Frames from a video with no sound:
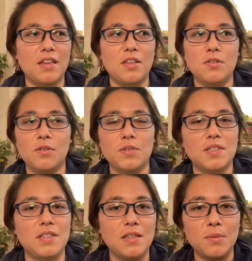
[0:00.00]
you don't
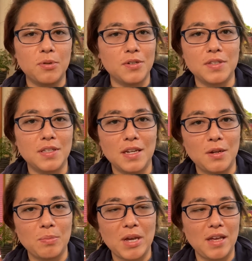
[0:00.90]
see the person that
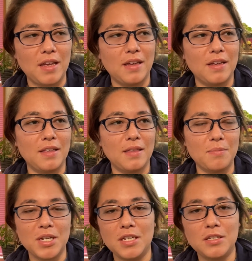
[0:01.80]
you're paying the
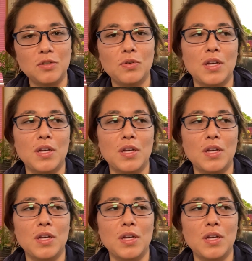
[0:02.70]
money to,